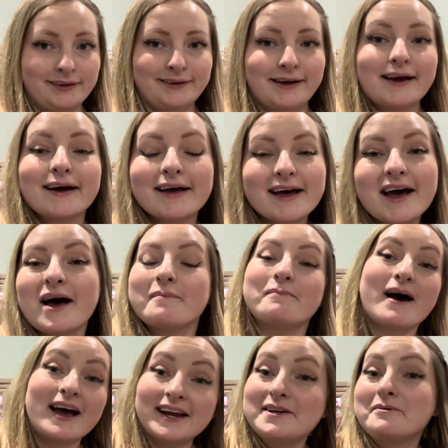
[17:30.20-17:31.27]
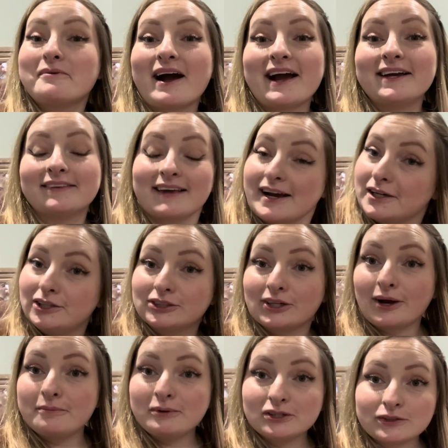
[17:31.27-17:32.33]
But anyway, thank you
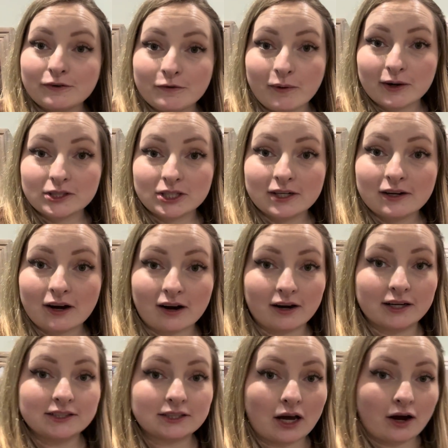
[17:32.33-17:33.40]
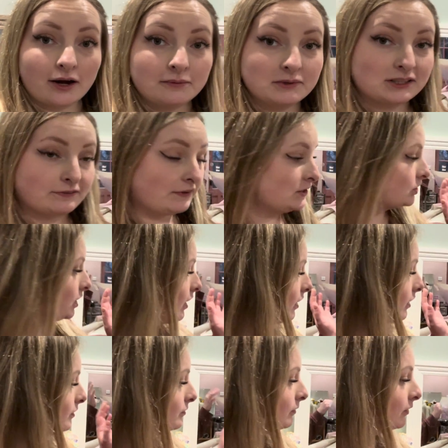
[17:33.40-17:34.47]
so much for watching, guys. I hope this
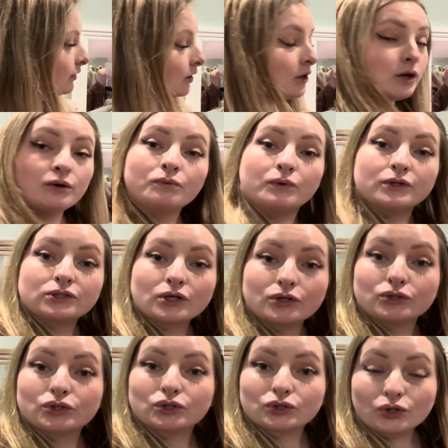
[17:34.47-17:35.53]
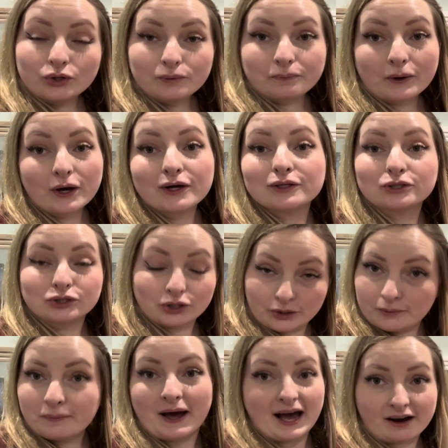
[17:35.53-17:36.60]
video was super
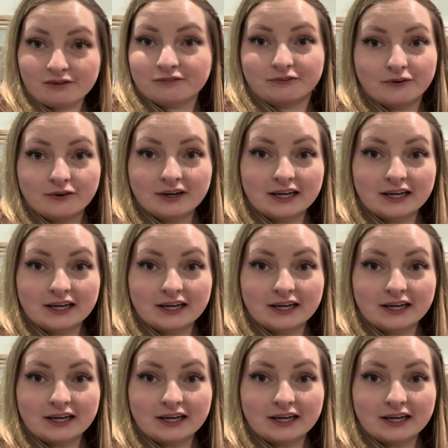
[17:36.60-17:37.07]
duper helpful.